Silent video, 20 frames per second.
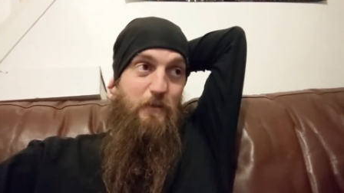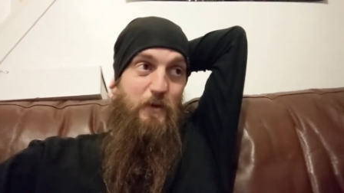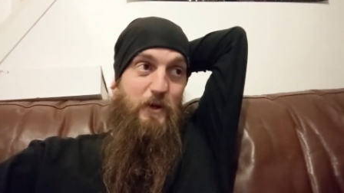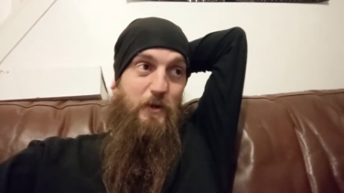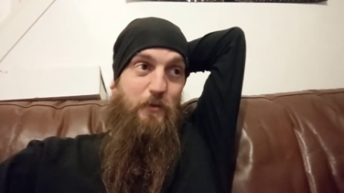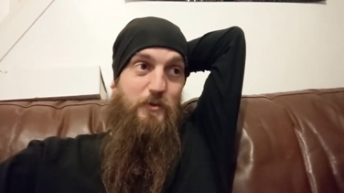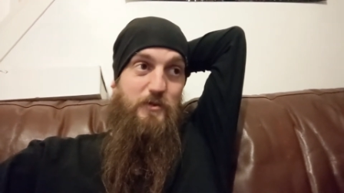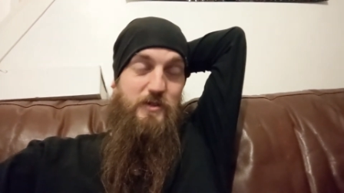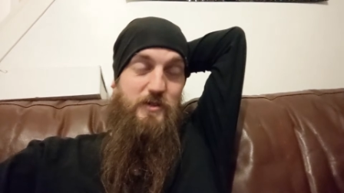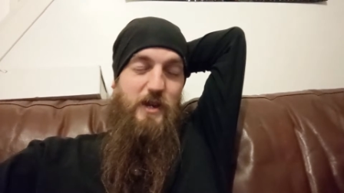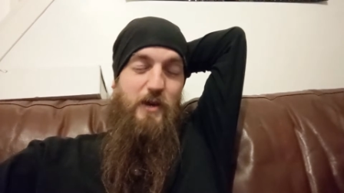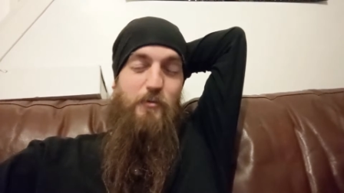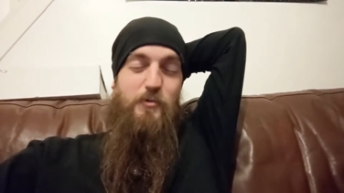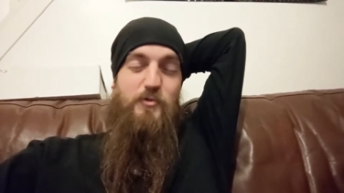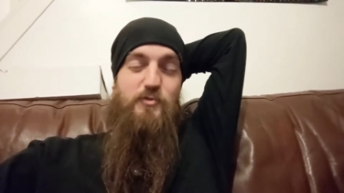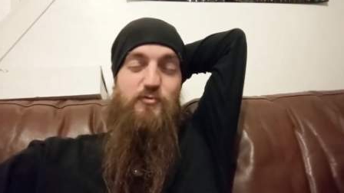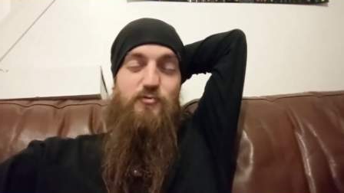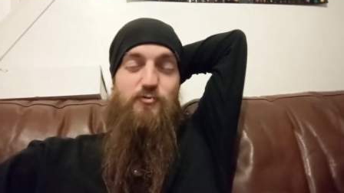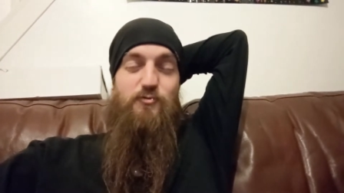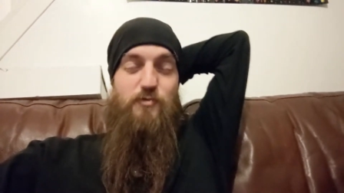But it was it
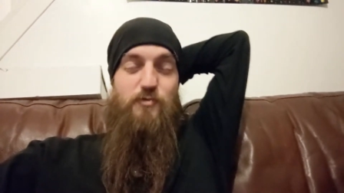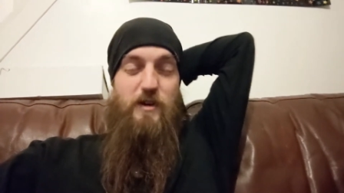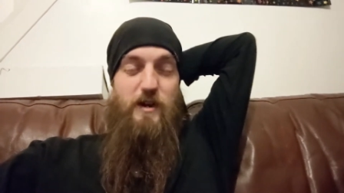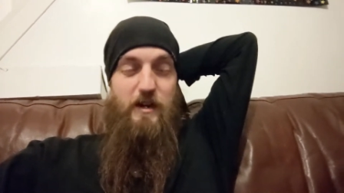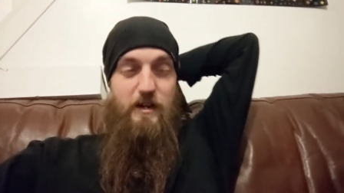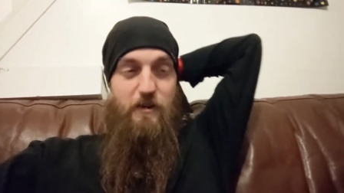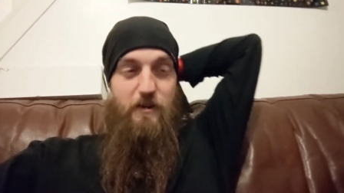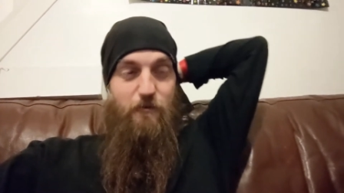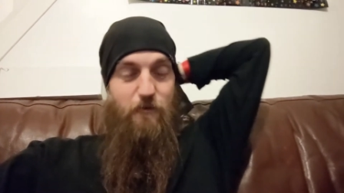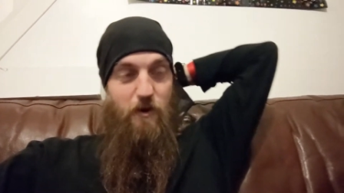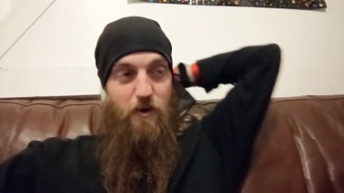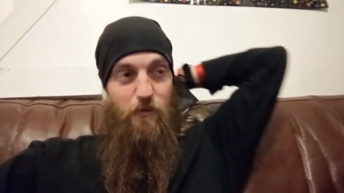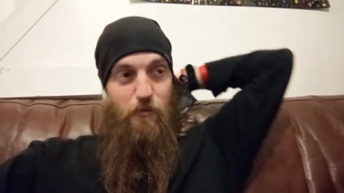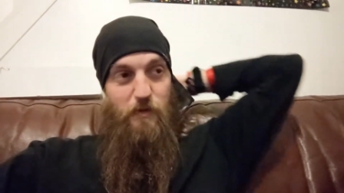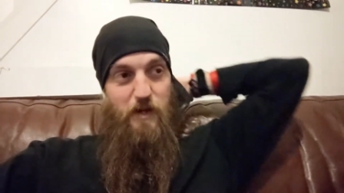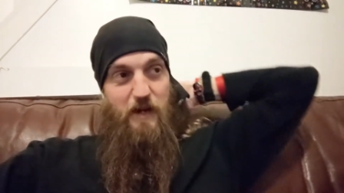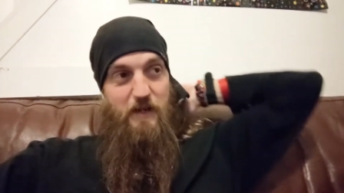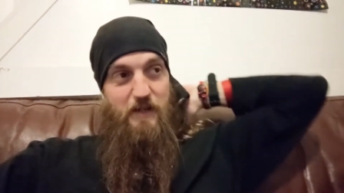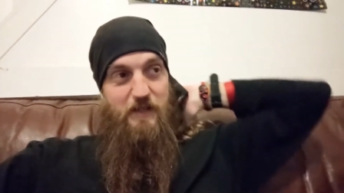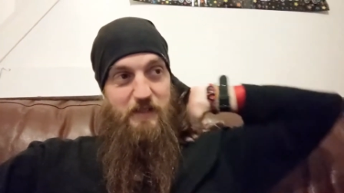was really
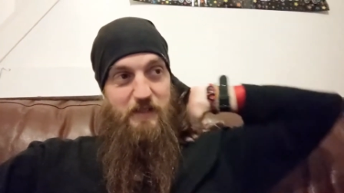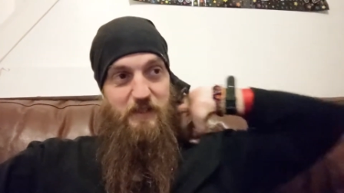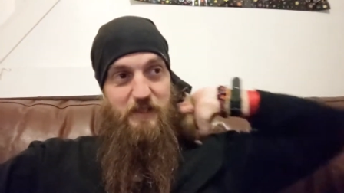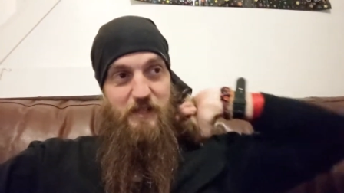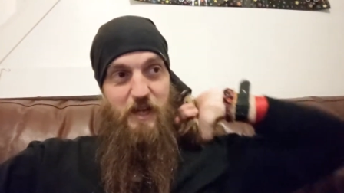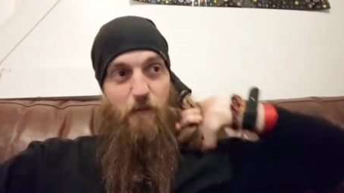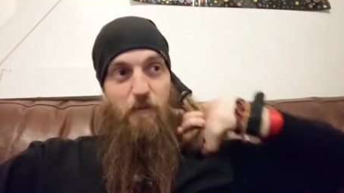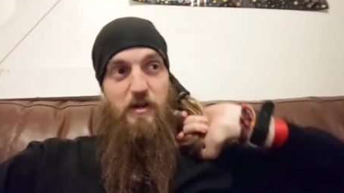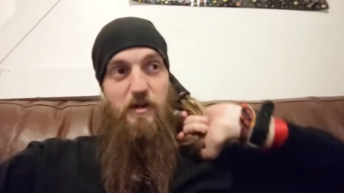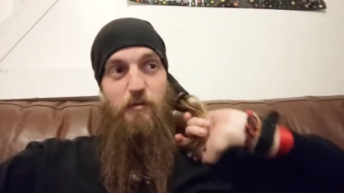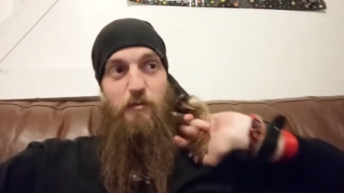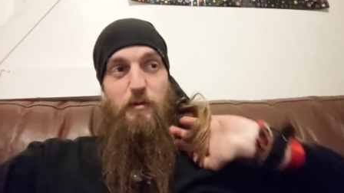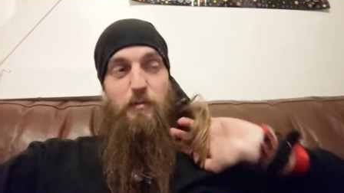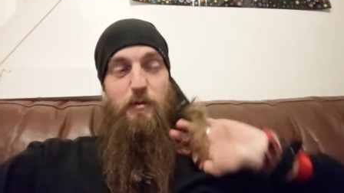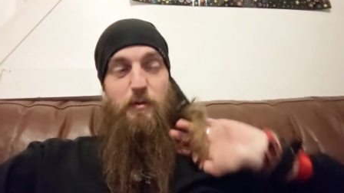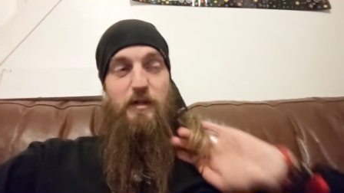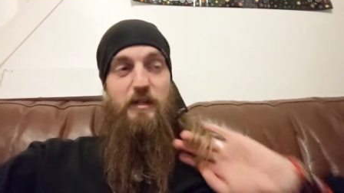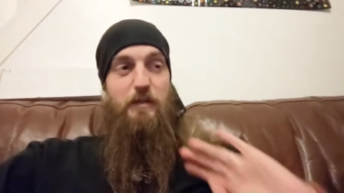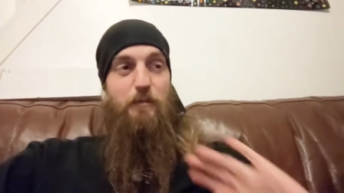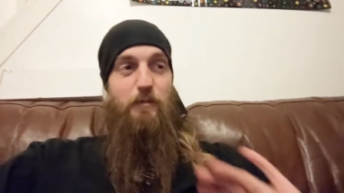fun. We had Inky come in and we
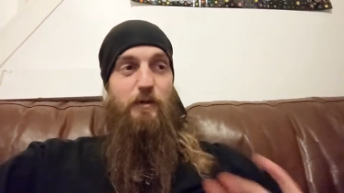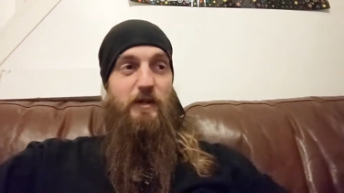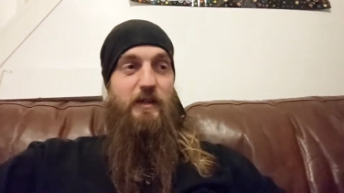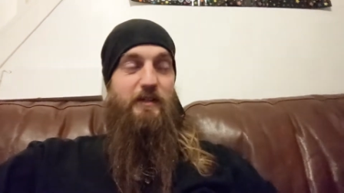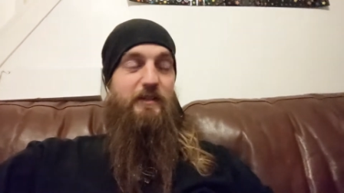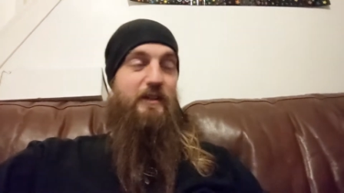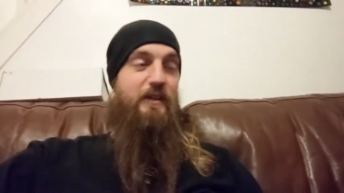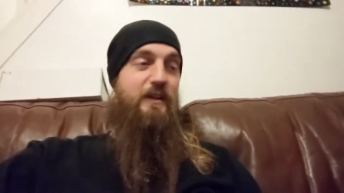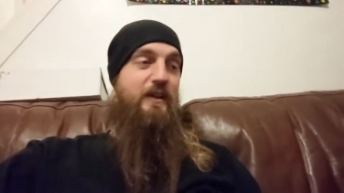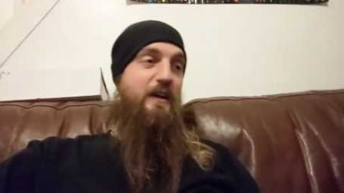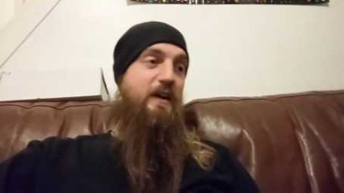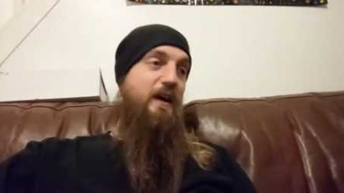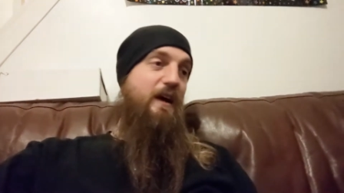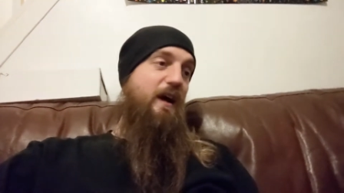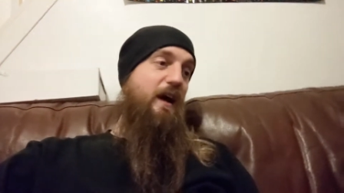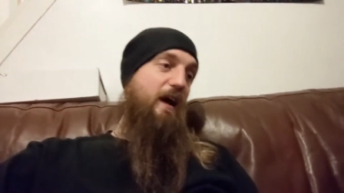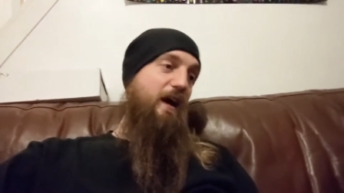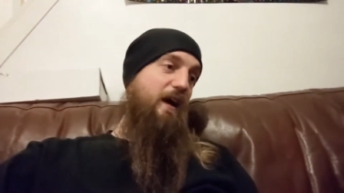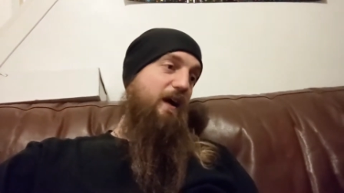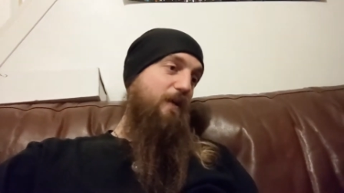plinky-plinked
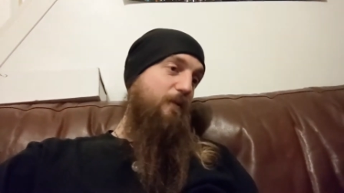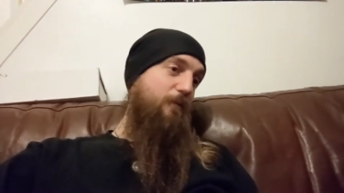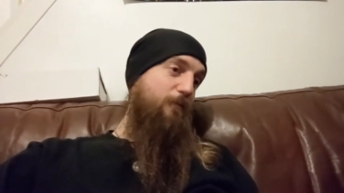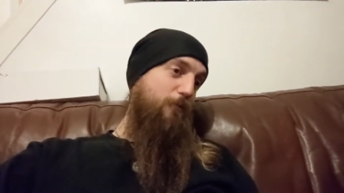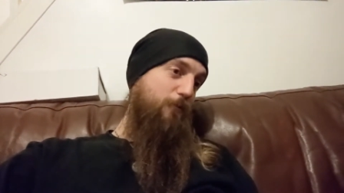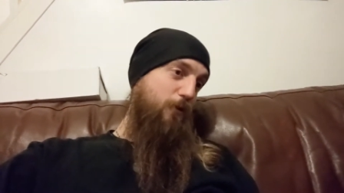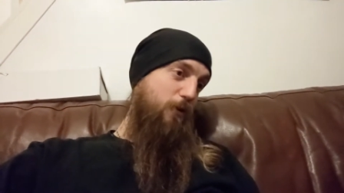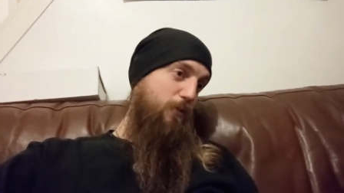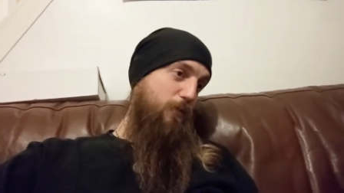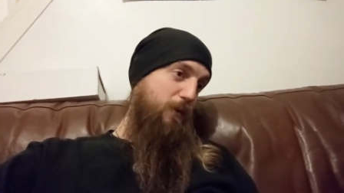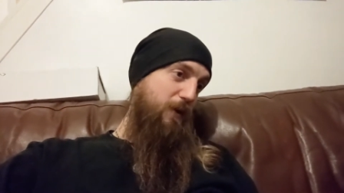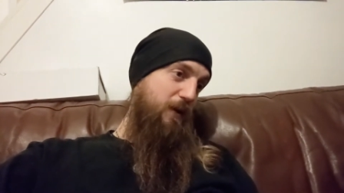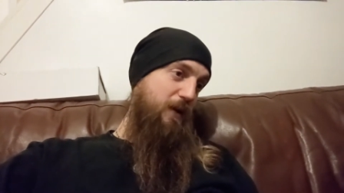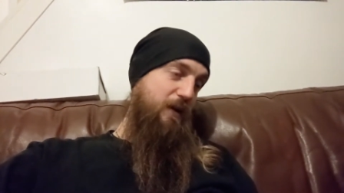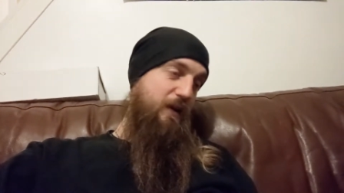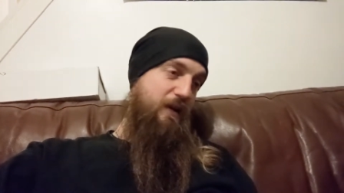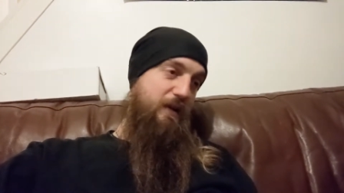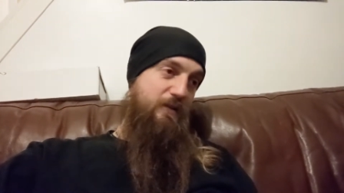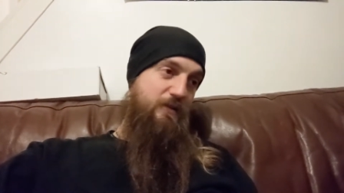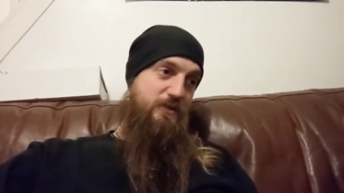um, for a
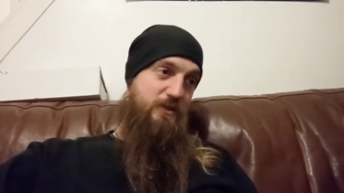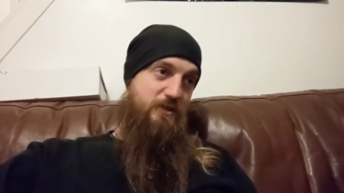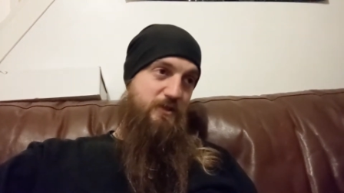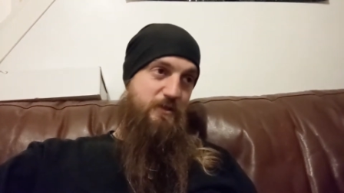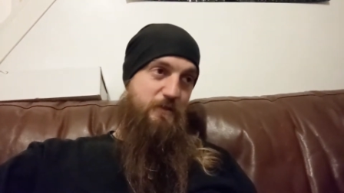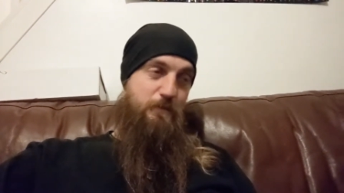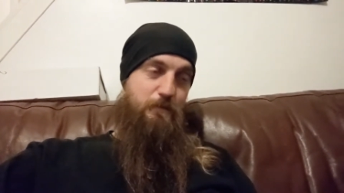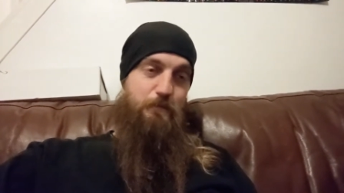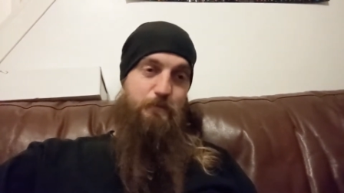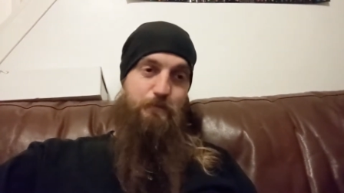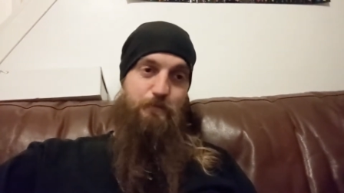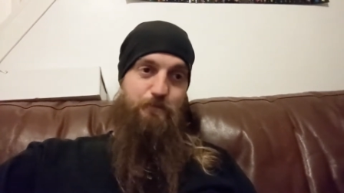bit and just...